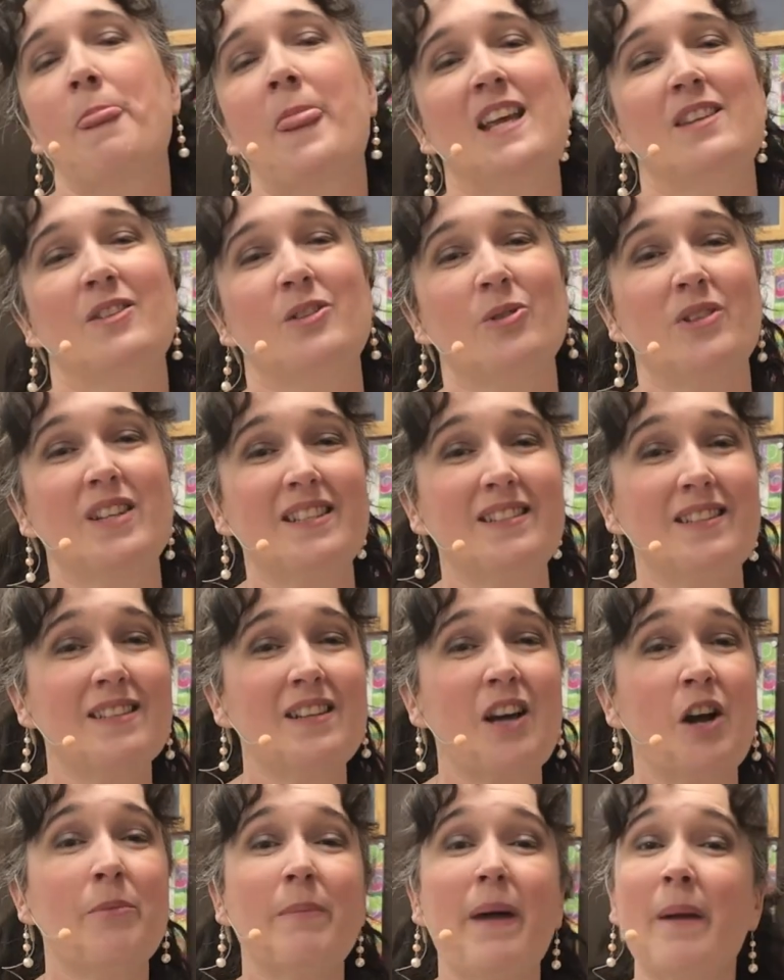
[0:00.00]
So this is
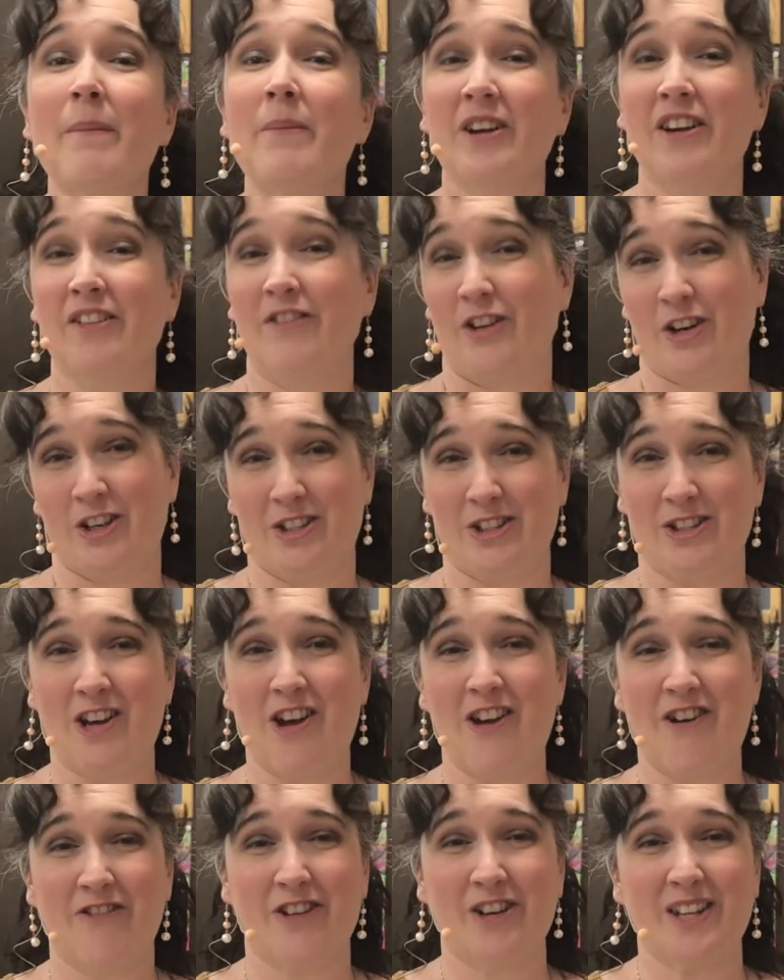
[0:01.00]
our memory verse
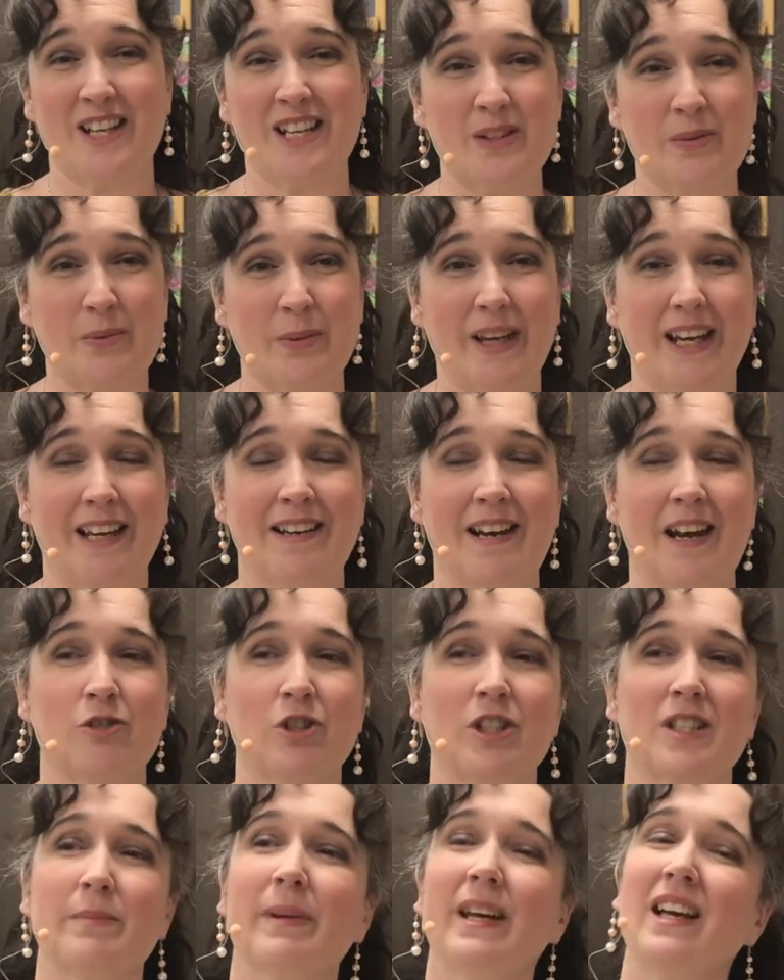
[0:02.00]
for this week. Now,
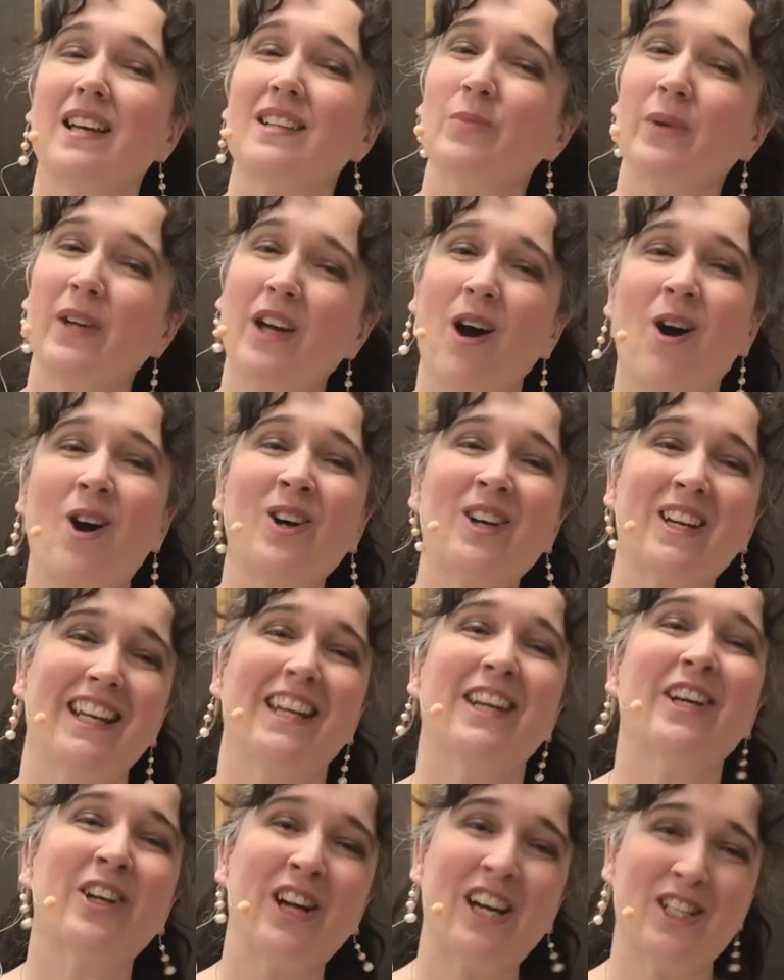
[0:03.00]
just because we aren't
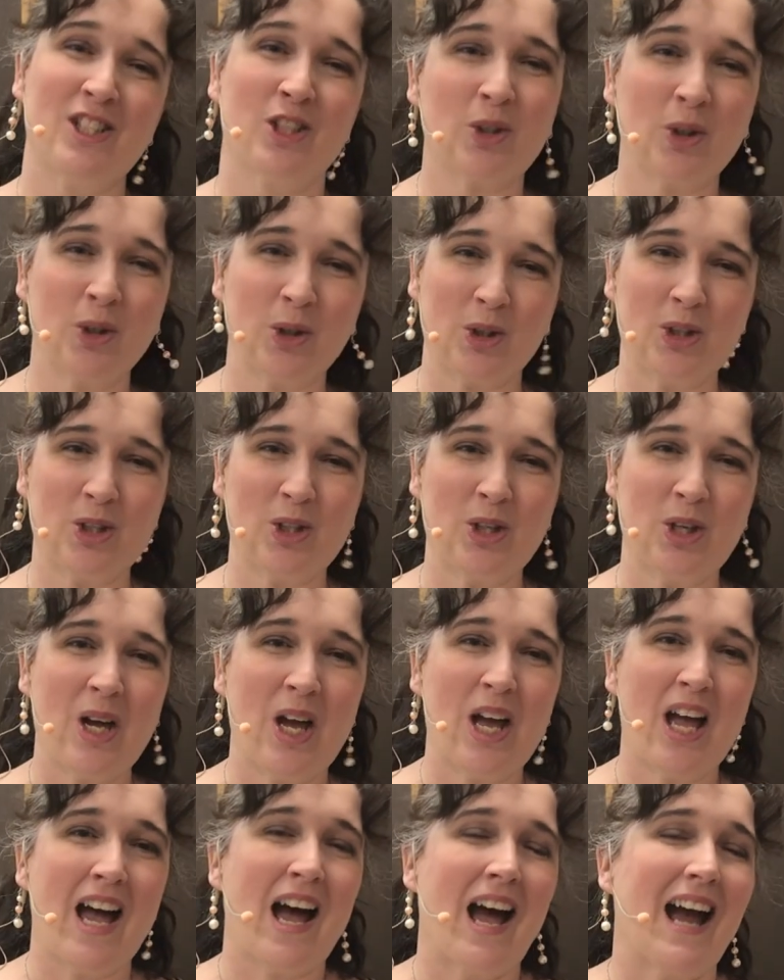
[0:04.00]
here at church,
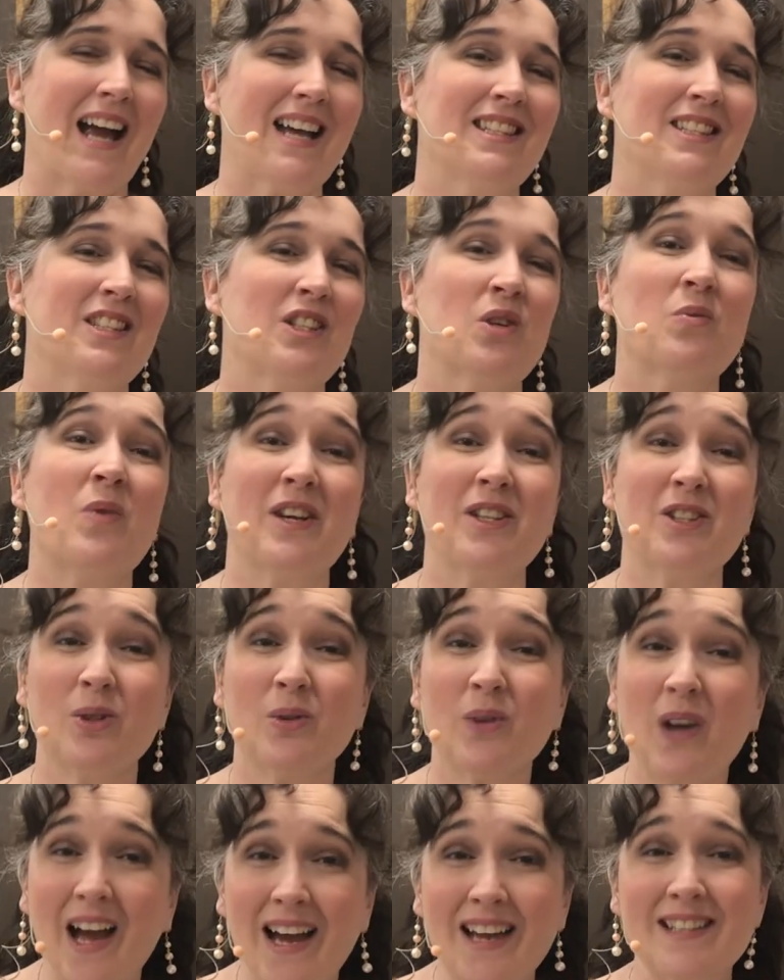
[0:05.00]
I still want you
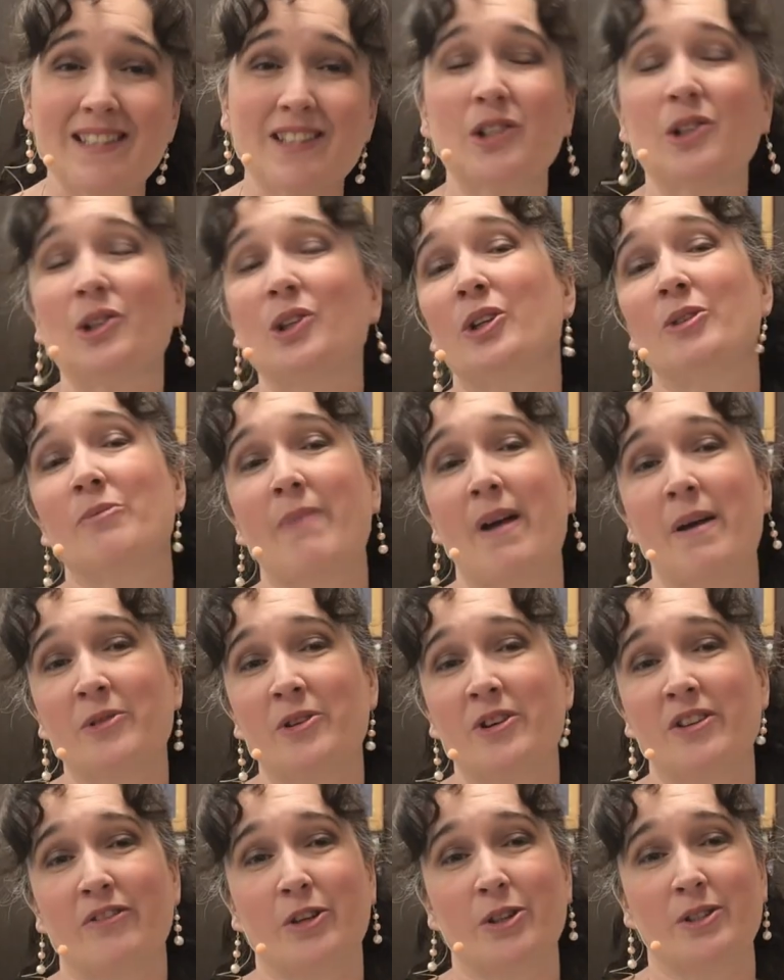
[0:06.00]
guys to learn
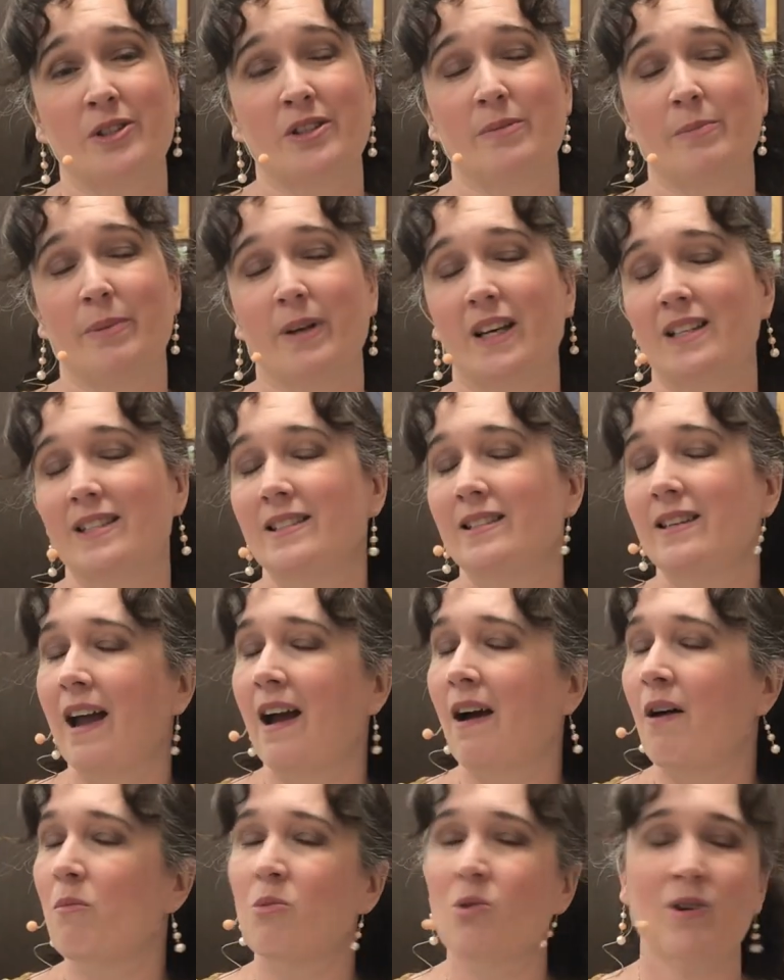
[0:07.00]
memory verses because
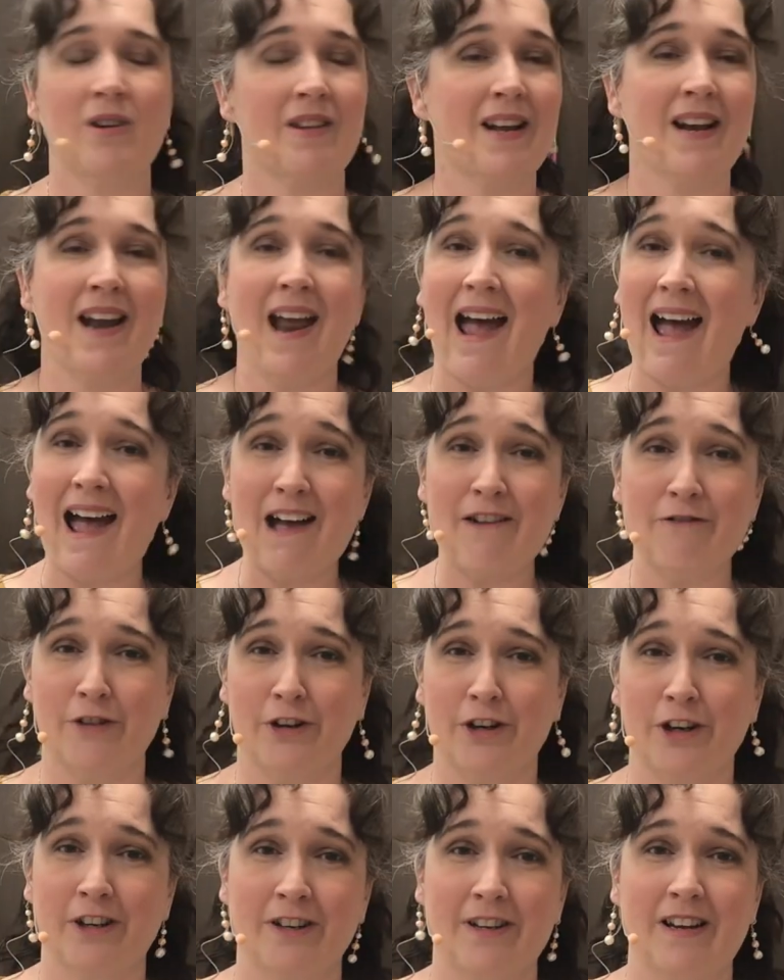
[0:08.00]
now more than
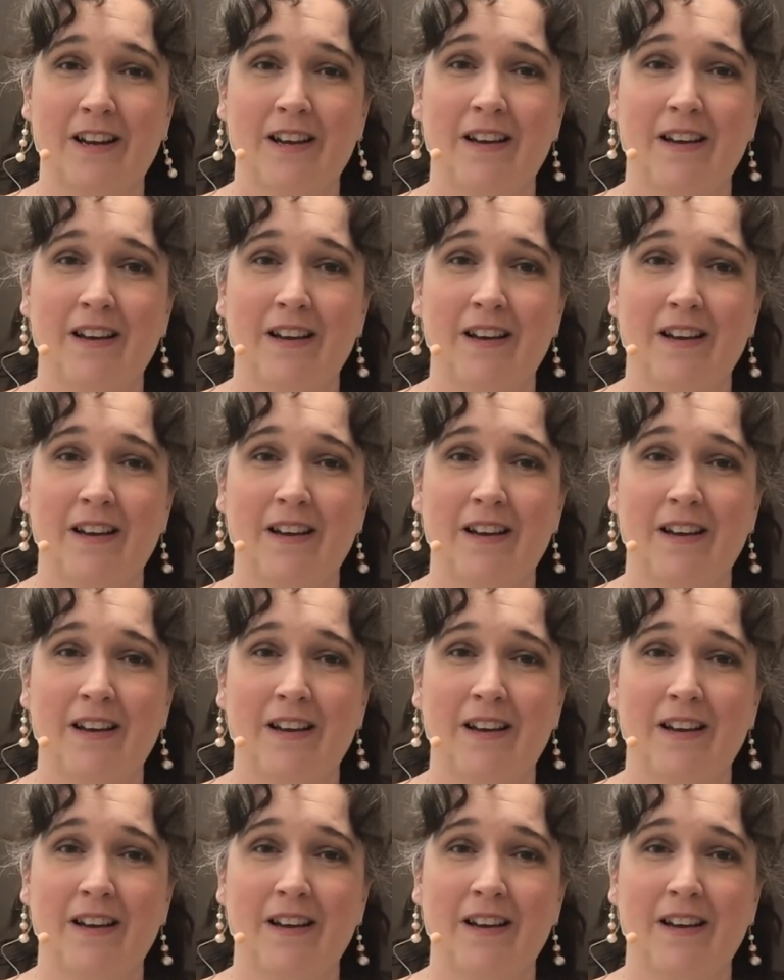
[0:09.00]
ever,